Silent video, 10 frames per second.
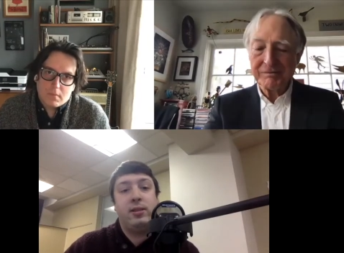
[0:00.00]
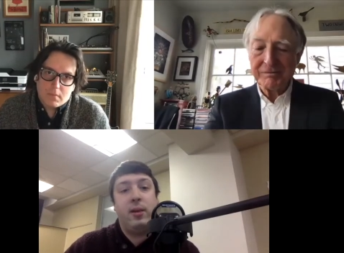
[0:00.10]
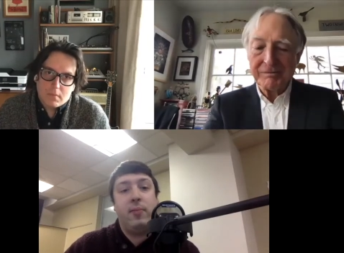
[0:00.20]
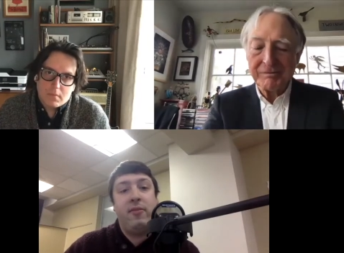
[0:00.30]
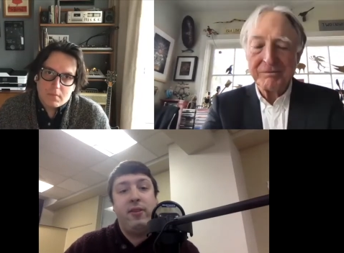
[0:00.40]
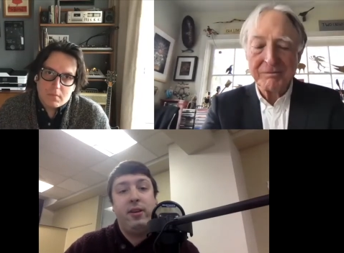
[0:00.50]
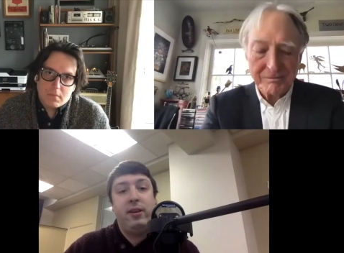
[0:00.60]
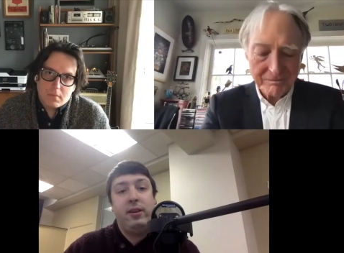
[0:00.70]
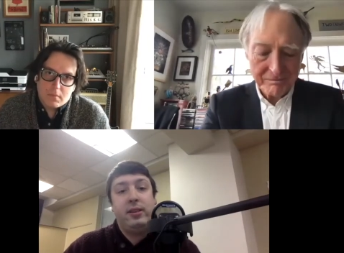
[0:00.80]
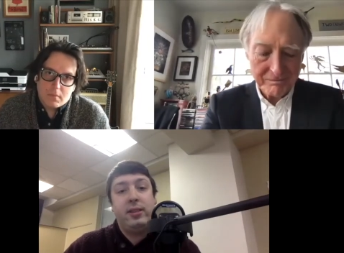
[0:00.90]
Speaker 1: some of
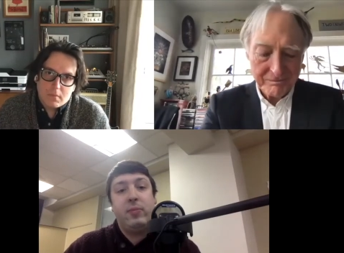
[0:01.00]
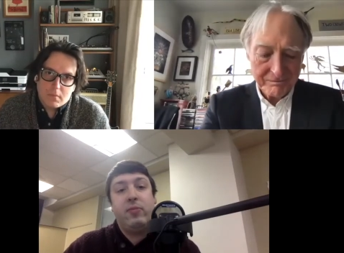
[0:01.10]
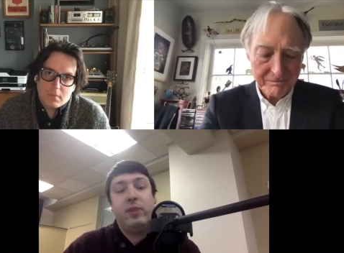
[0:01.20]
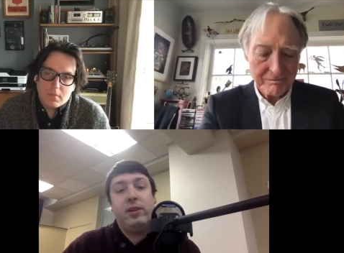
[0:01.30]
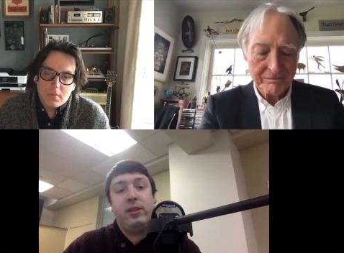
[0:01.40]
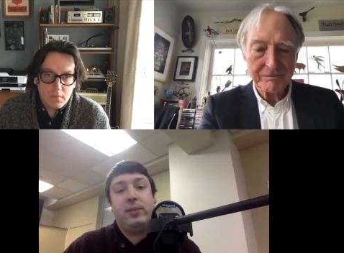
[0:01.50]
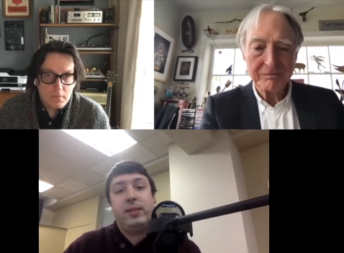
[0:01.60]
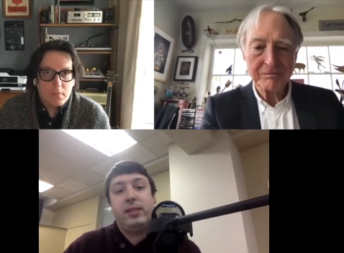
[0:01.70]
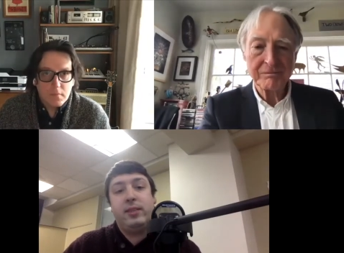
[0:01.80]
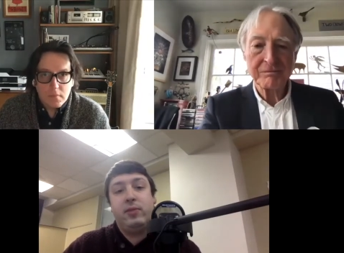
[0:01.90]
some of what you're
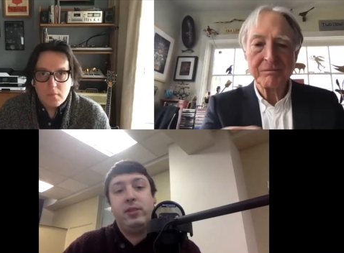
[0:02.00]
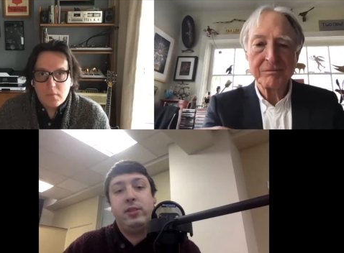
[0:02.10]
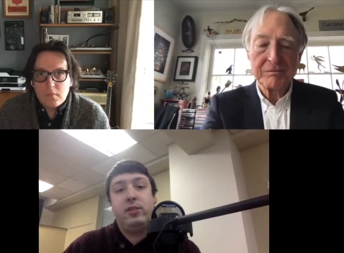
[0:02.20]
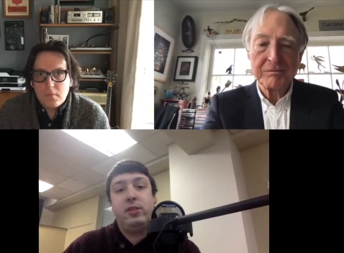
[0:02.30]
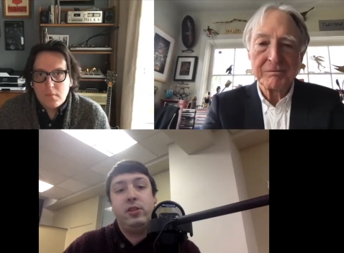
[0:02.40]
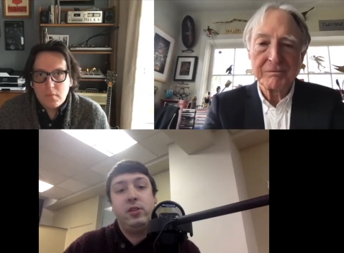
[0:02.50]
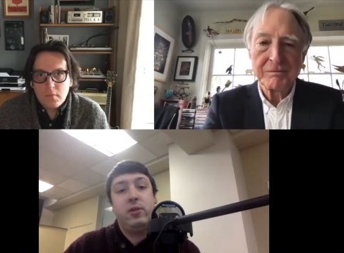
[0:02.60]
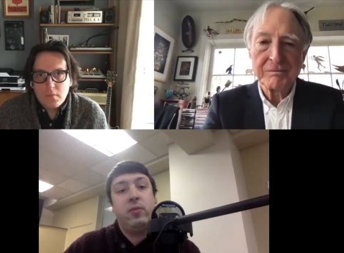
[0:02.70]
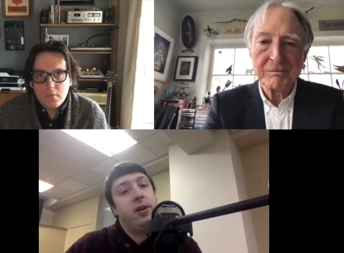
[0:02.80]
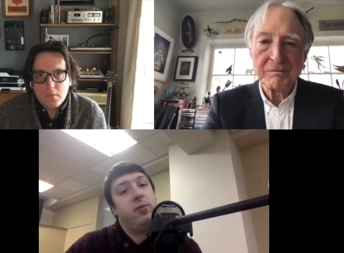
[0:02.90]
expecting the voices to do
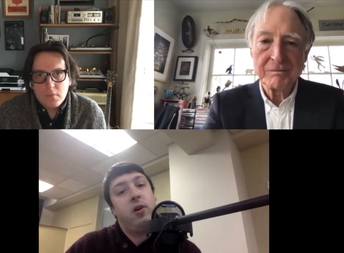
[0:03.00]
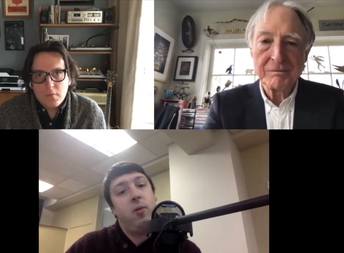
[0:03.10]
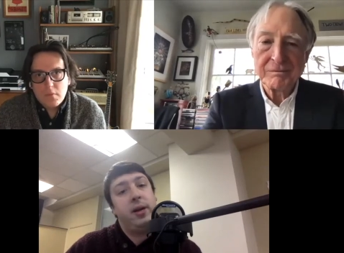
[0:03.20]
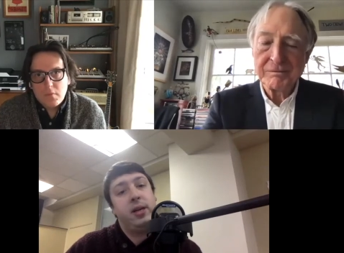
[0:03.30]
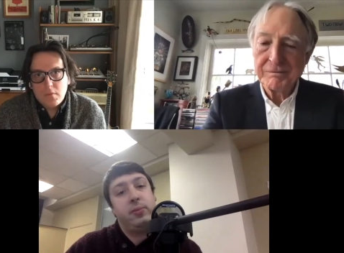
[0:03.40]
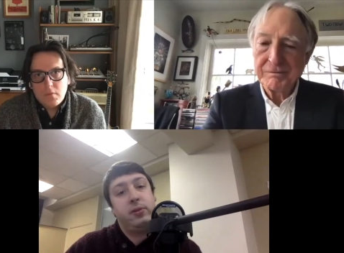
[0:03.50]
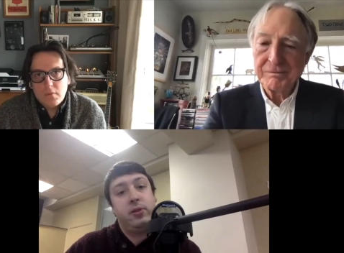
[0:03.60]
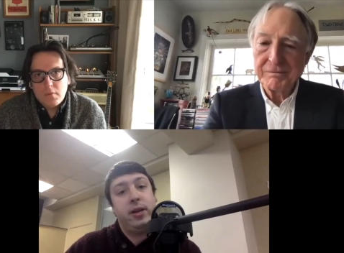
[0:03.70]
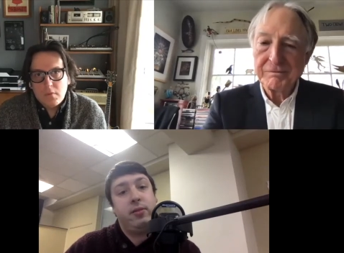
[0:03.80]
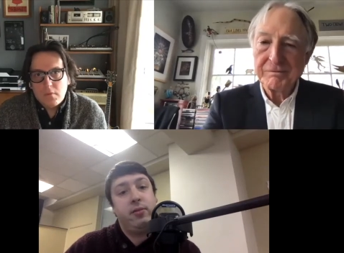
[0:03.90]
and what you were hoping to
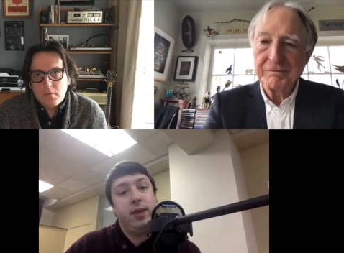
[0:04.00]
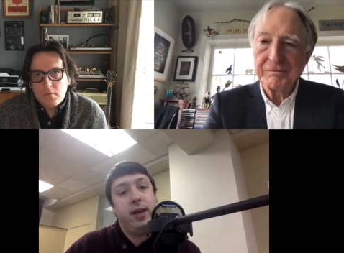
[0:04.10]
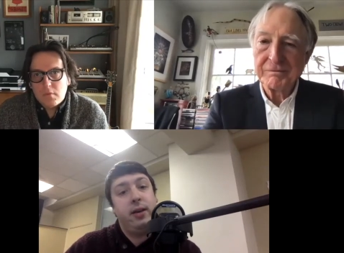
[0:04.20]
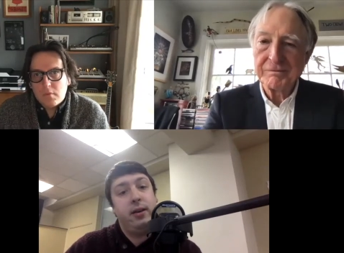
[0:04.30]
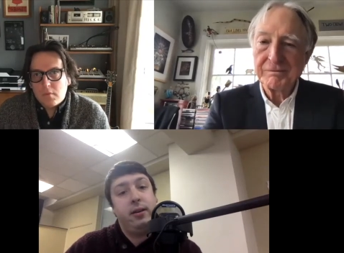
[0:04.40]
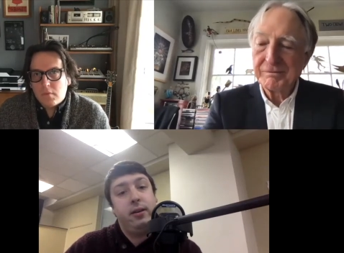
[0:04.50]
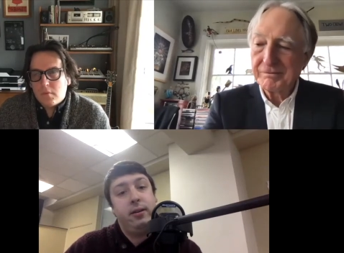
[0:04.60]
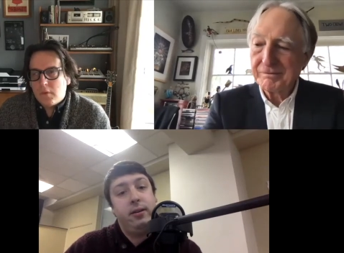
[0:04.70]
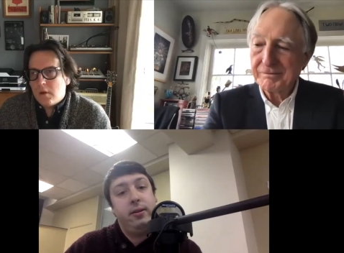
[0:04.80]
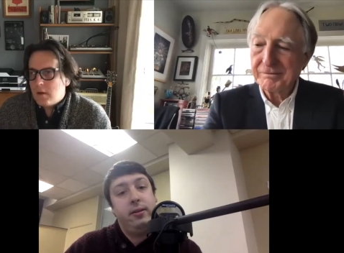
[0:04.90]
portray through that.
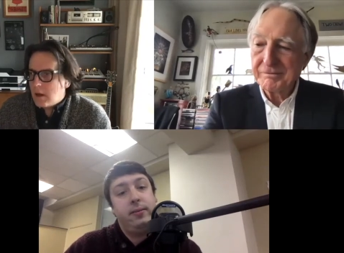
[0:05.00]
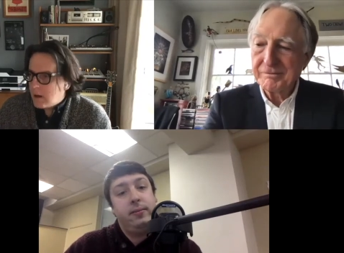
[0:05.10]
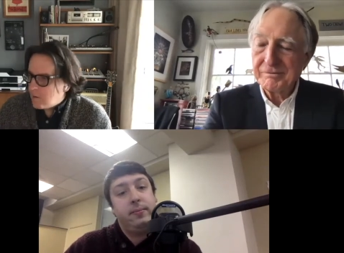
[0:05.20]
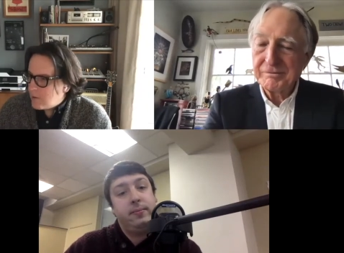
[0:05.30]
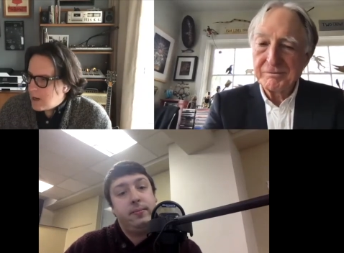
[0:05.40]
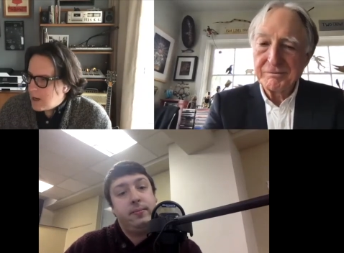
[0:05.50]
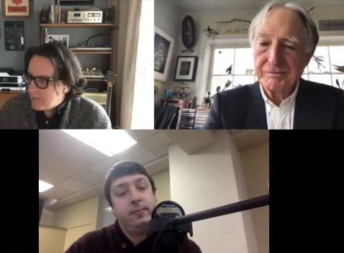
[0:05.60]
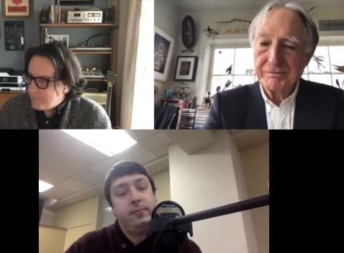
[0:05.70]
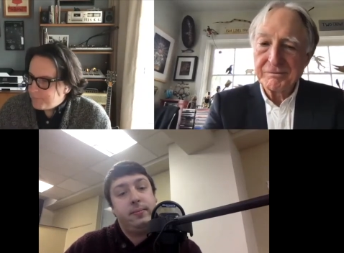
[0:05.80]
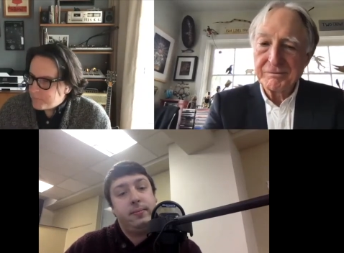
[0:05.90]
Speaker 2: Oh,
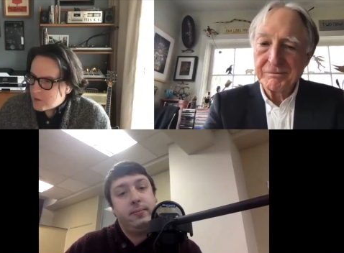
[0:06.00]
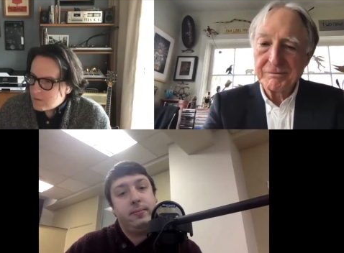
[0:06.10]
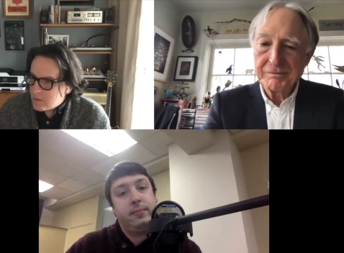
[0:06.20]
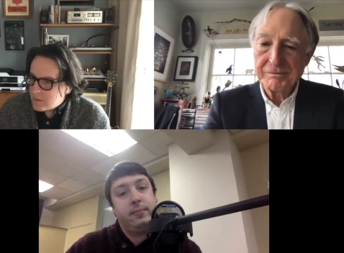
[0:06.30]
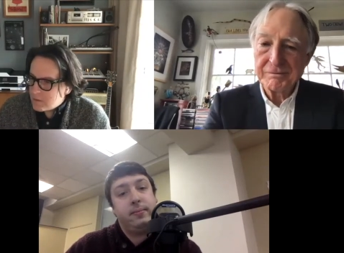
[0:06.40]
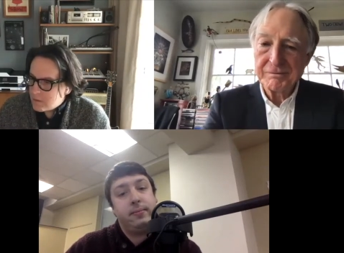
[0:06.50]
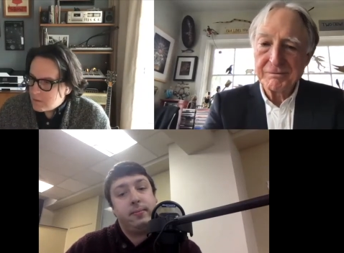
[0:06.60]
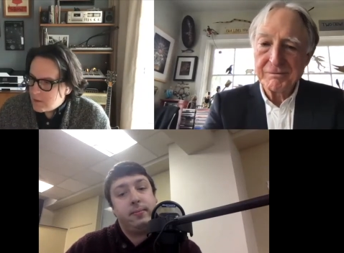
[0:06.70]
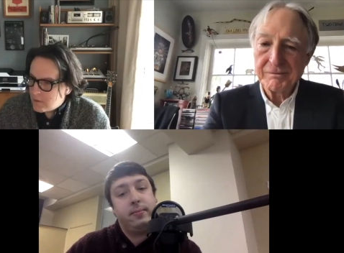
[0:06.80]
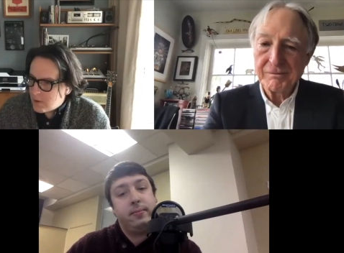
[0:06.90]
um,
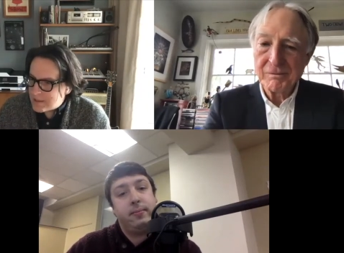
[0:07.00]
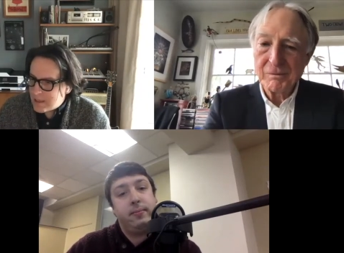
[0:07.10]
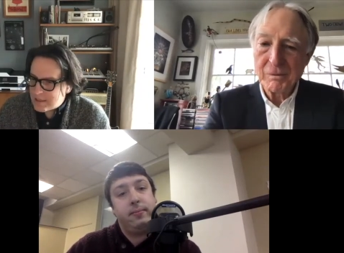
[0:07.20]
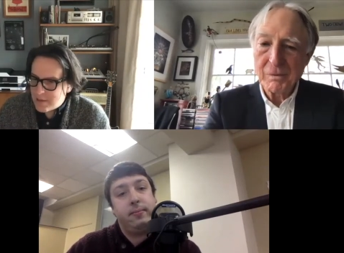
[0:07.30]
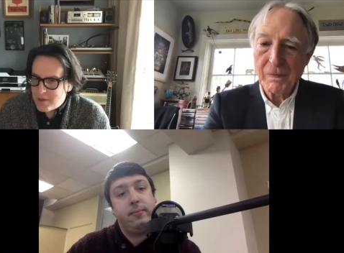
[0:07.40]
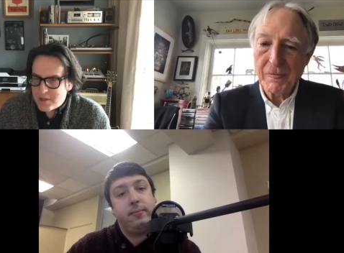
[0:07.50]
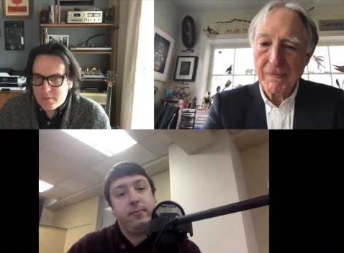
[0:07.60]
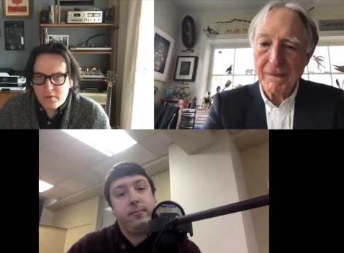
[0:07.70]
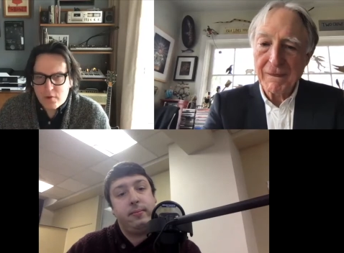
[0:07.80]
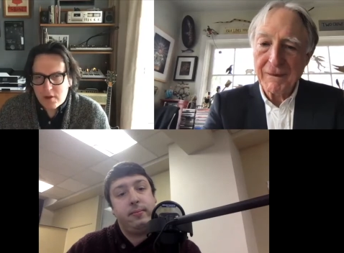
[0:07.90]
you know, as, as I
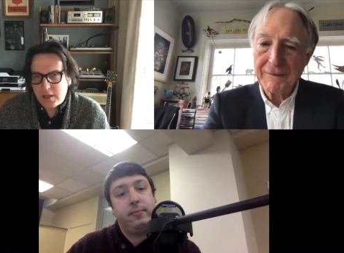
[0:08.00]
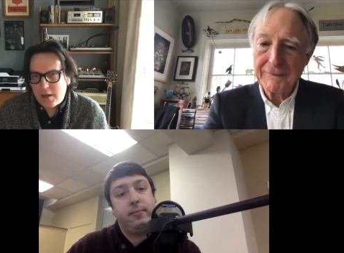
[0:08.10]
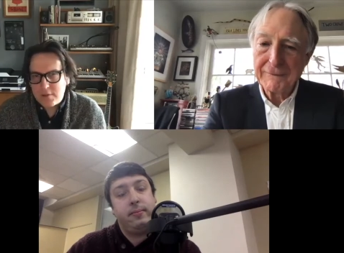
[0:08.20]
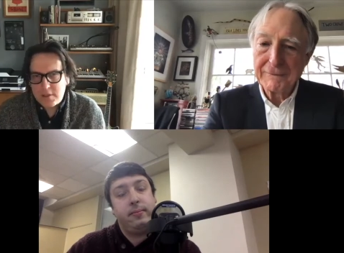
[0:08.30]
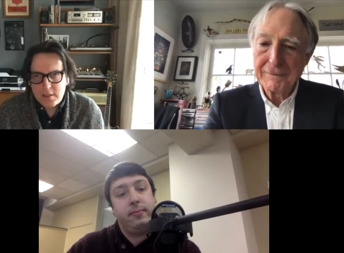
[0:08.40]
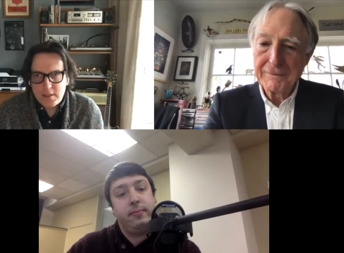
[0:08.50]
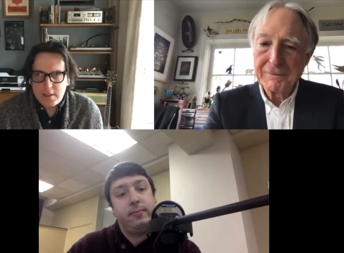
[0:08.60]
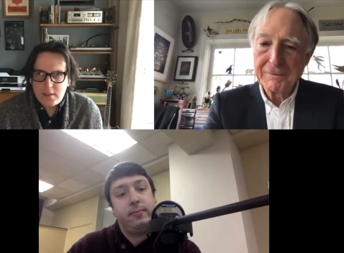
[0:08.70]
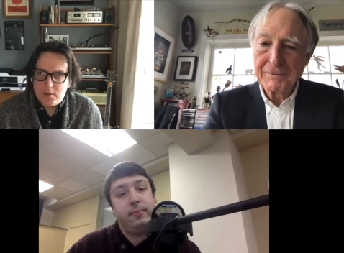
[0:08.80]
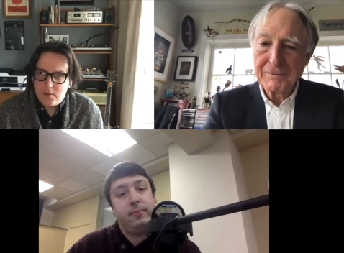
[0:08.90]
mentioned before, I think I was
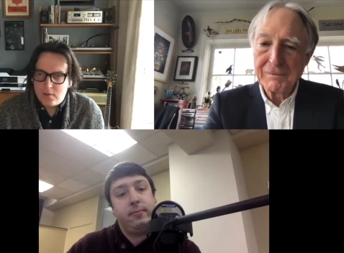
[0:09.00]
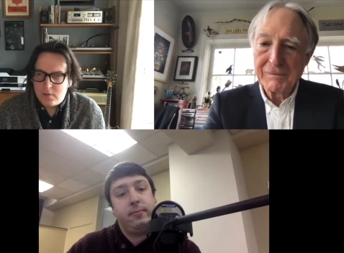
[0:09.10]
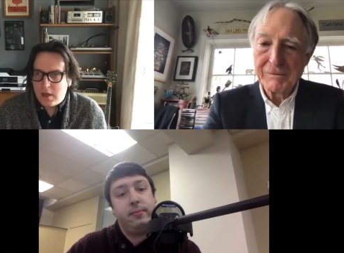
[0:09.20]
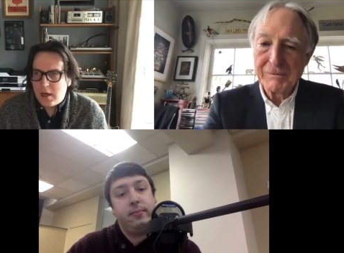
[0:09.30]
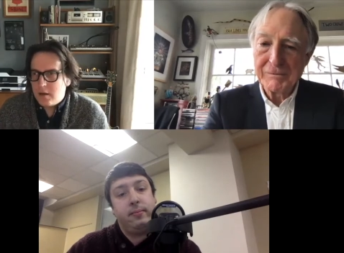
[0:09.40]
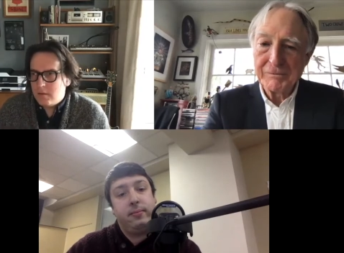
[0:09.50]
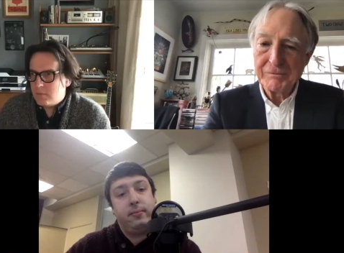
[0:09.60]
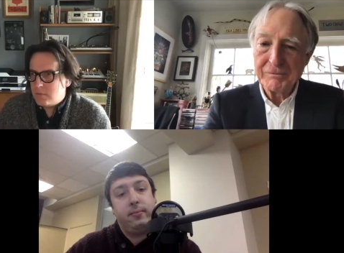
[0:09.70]
listening to uh,